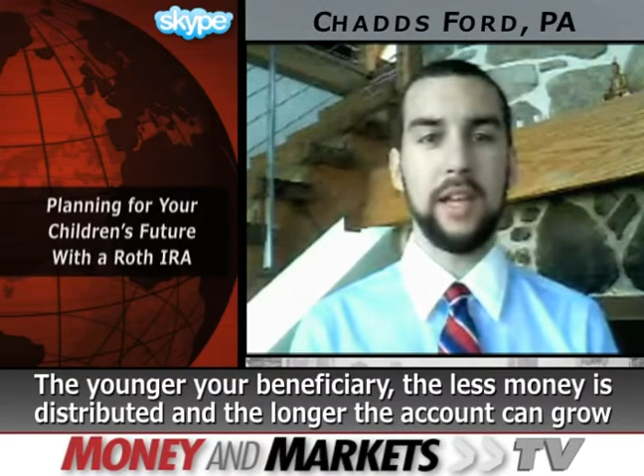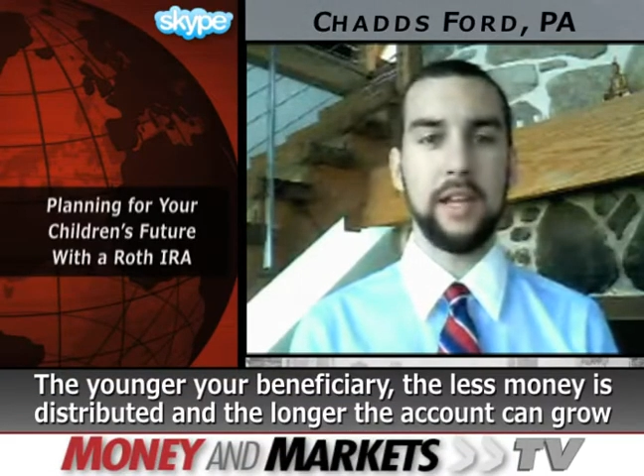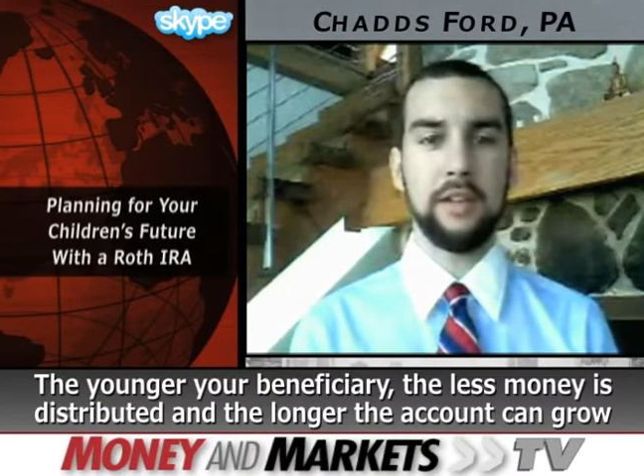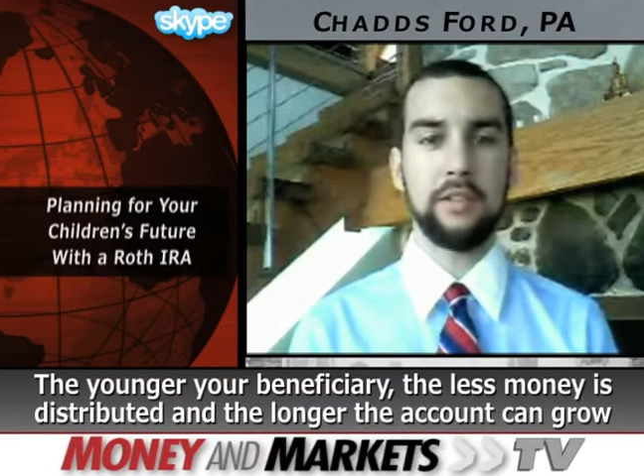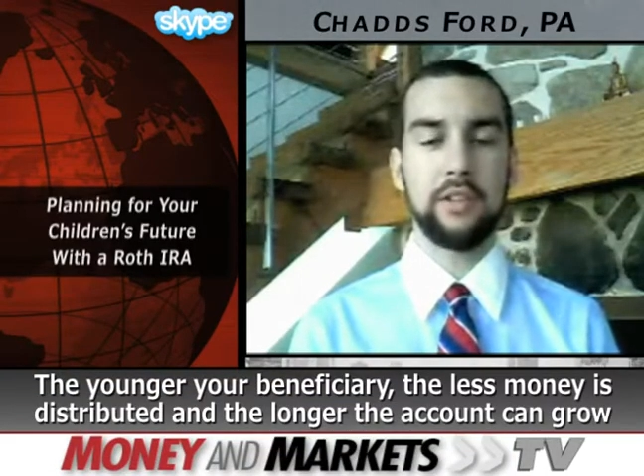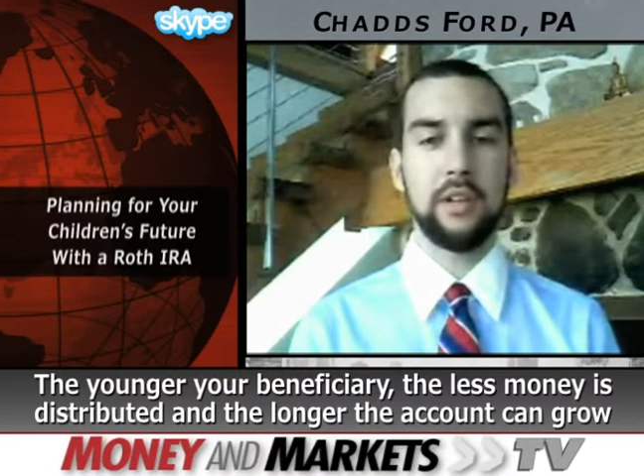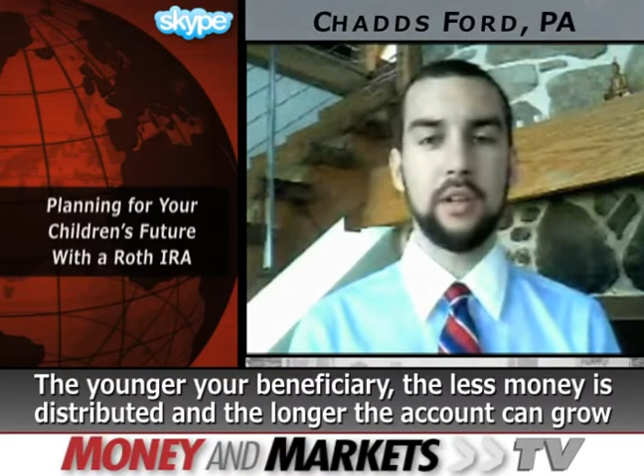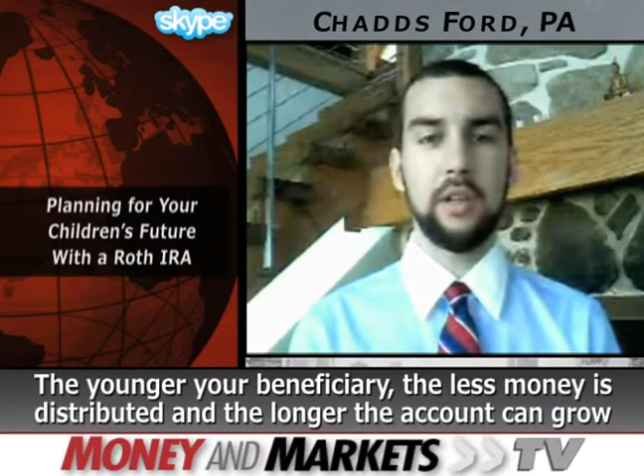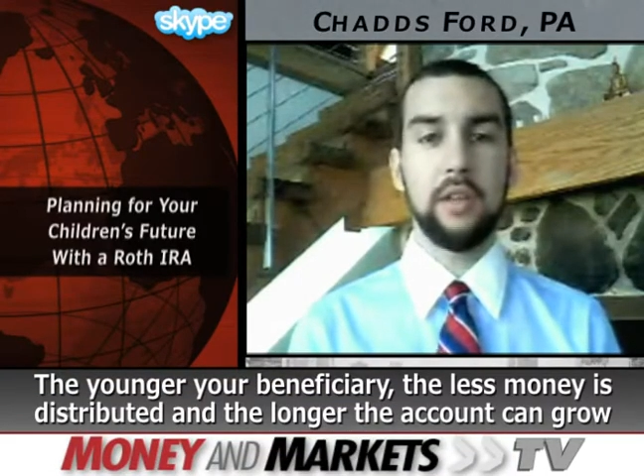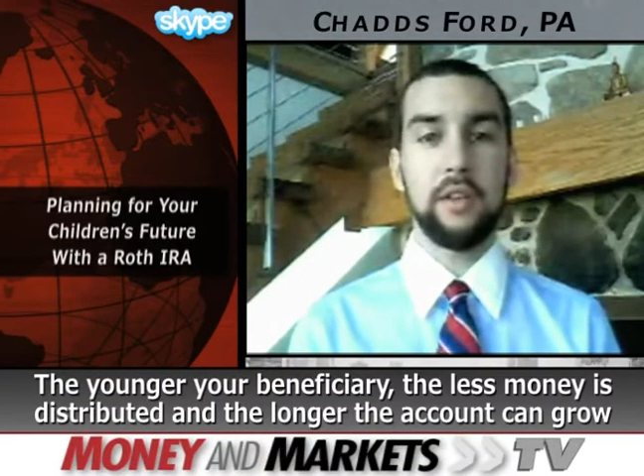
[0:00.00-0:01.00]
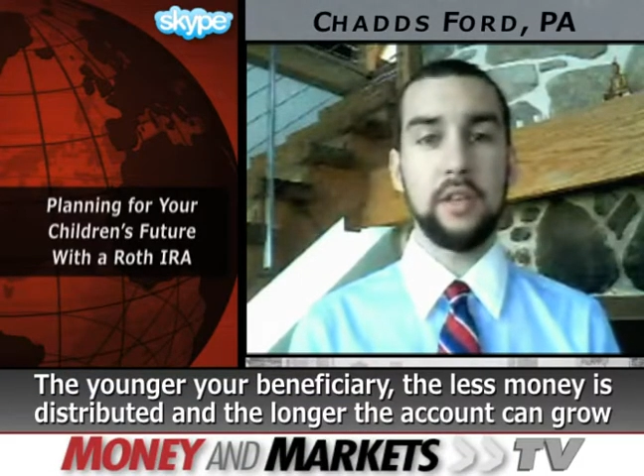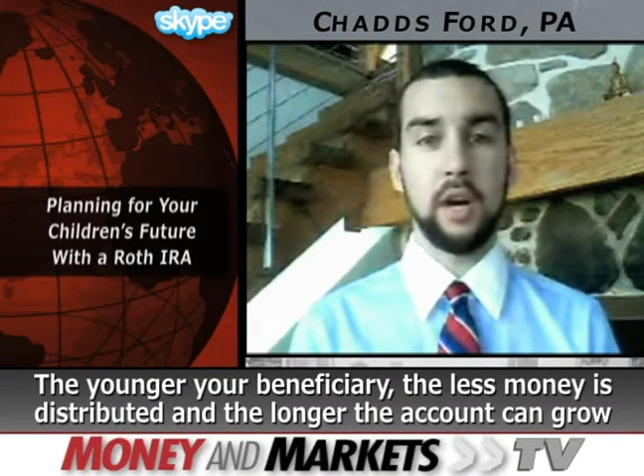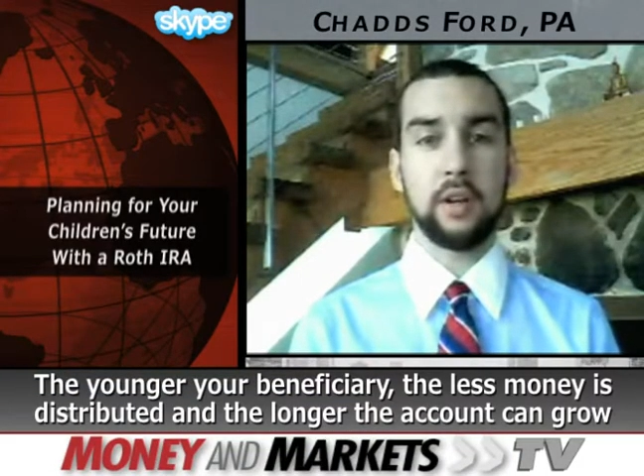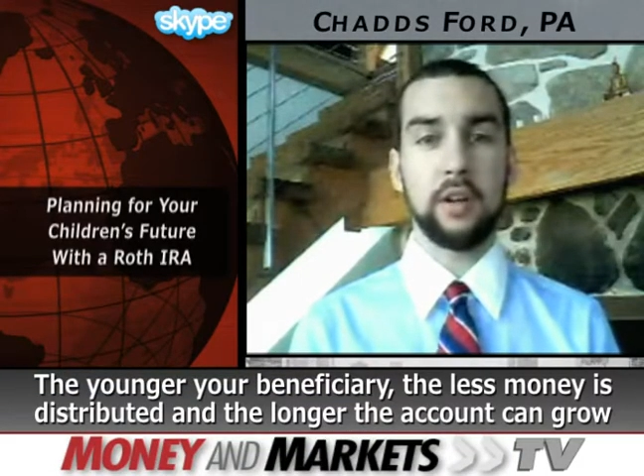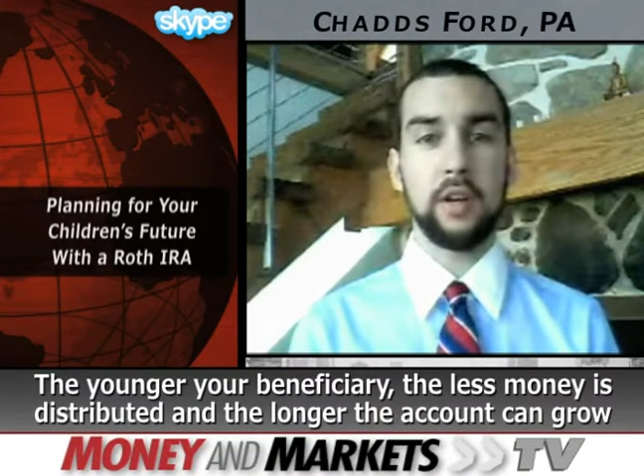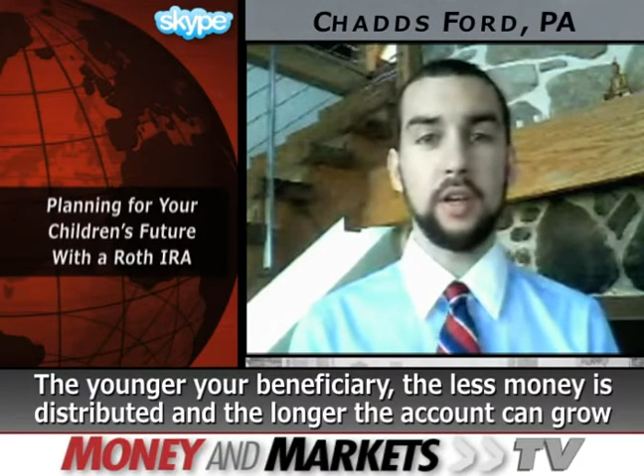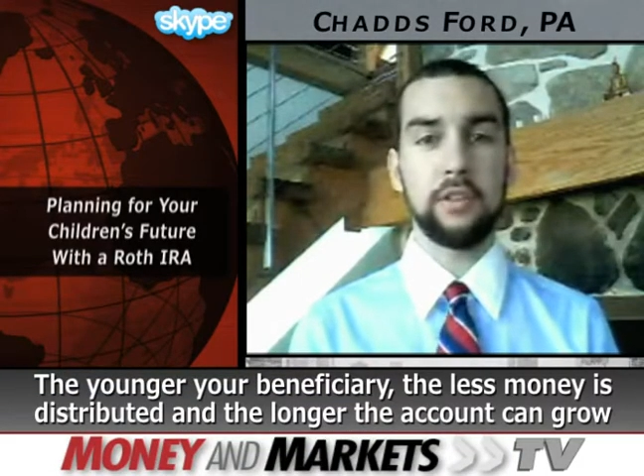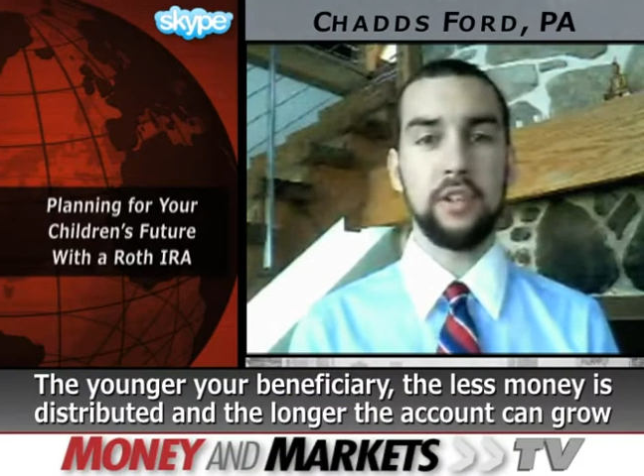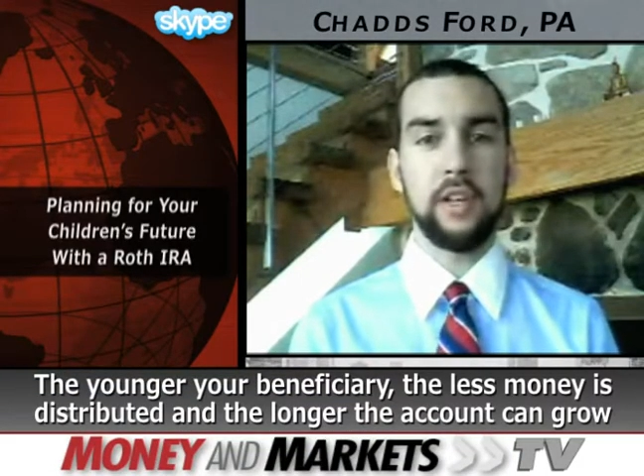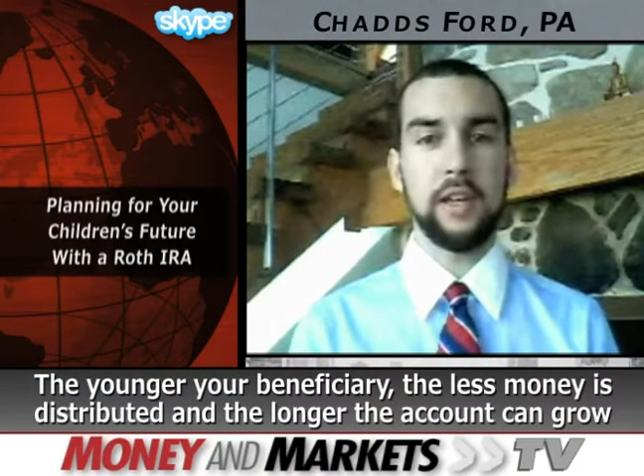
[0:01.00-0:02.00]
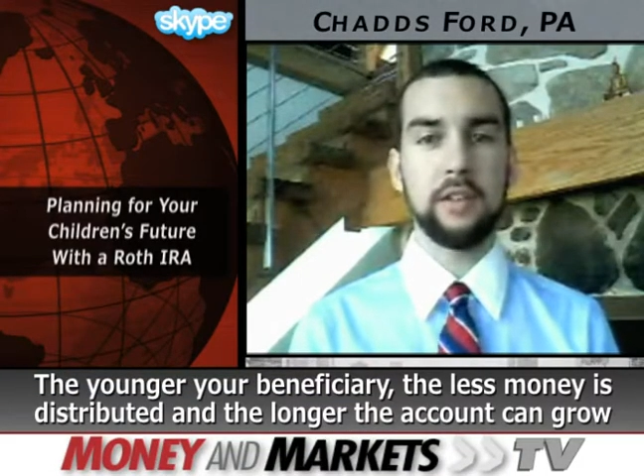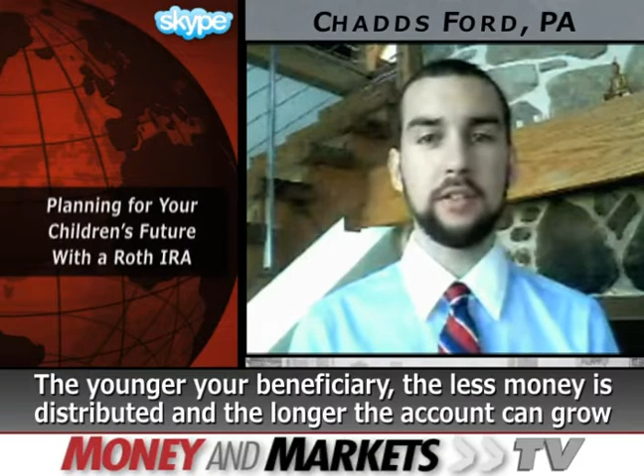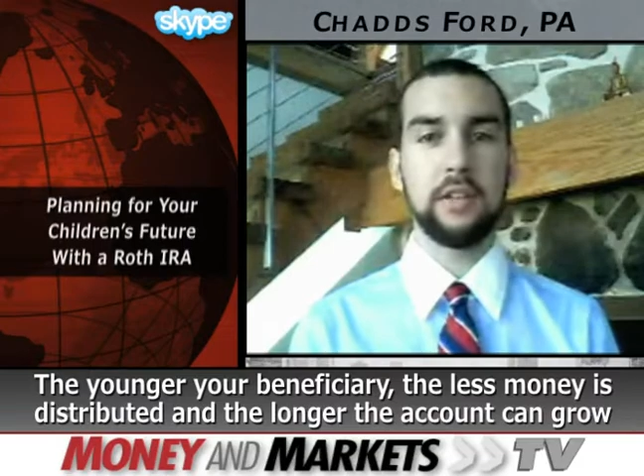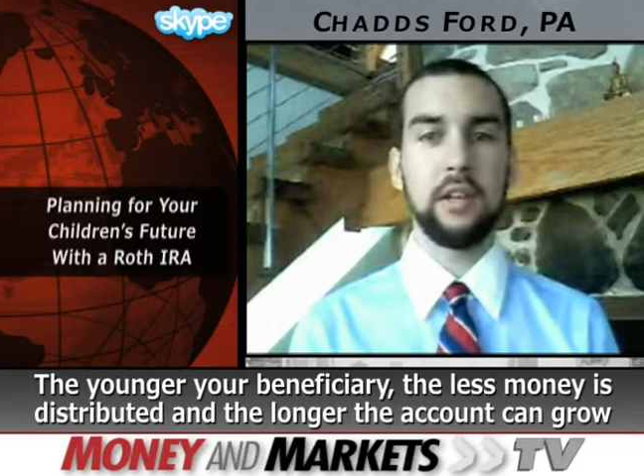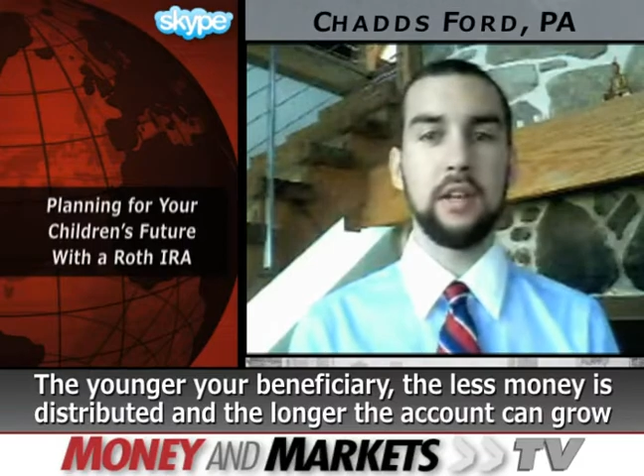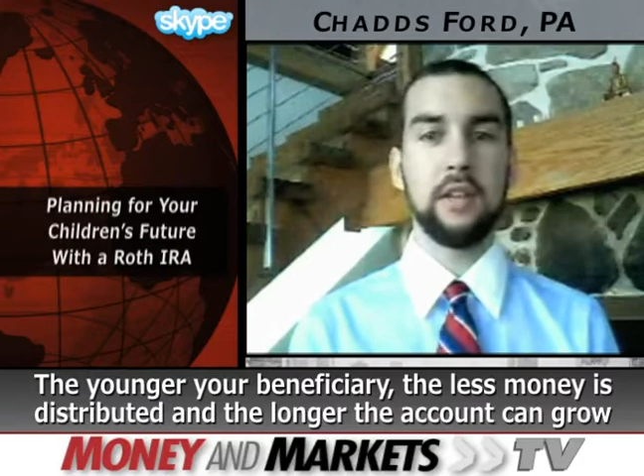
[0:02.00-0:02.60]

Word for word: age. The younger he or she is,